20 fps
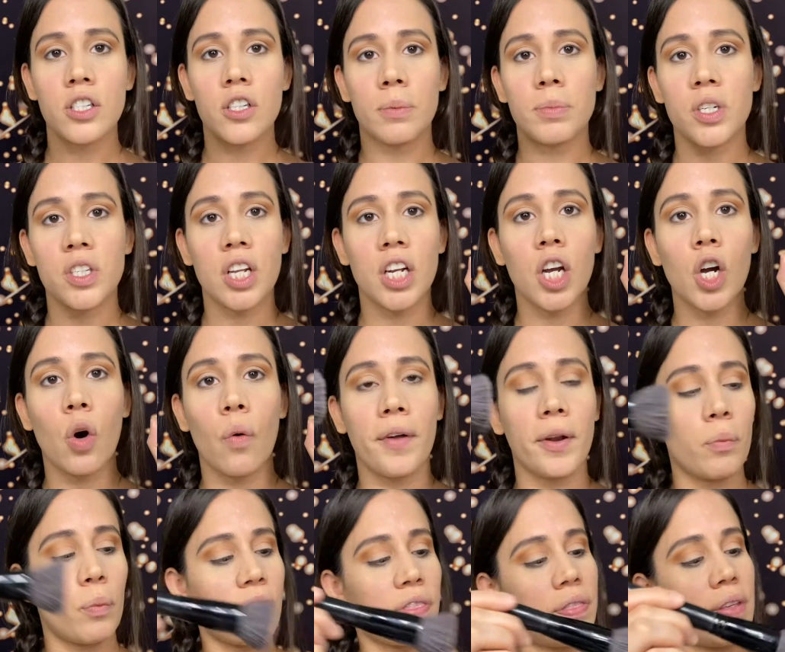I'm just gonna go
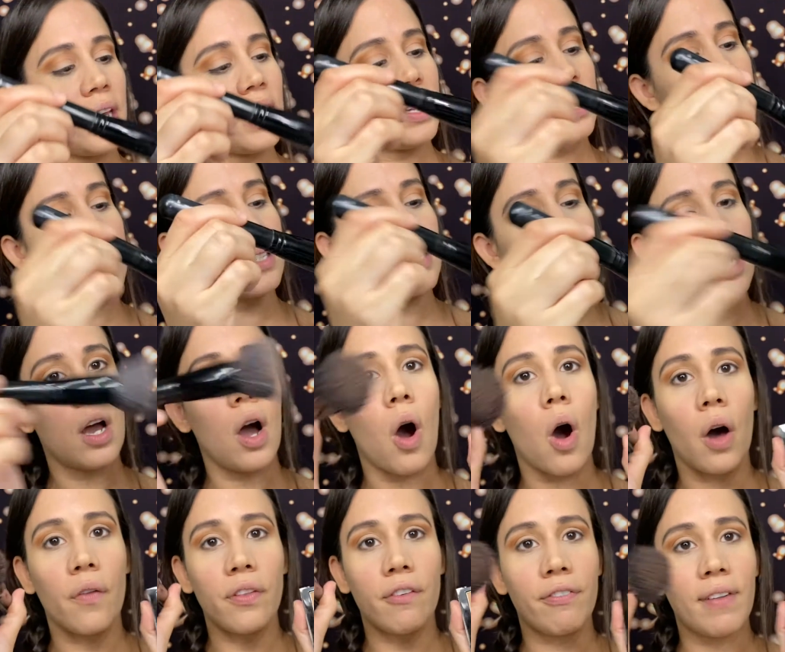in with this
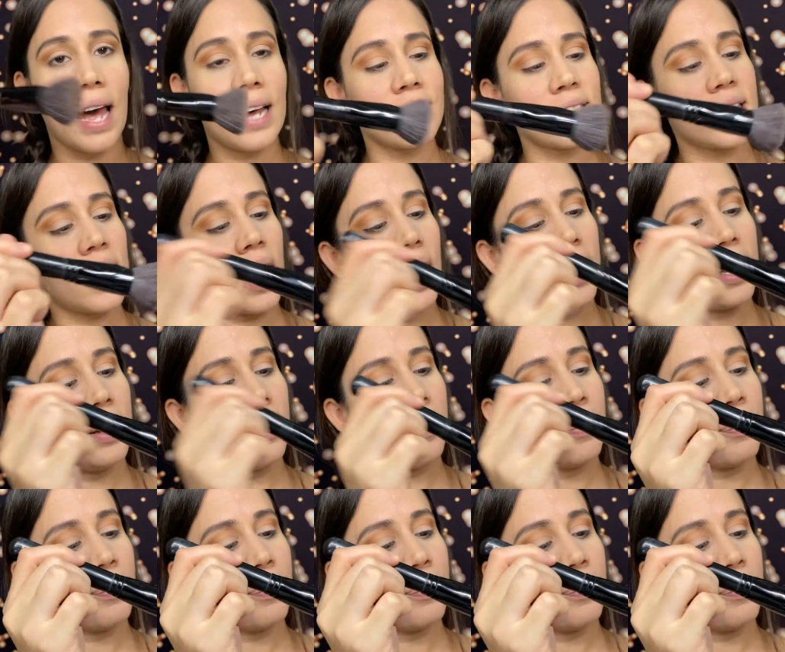on the flat side.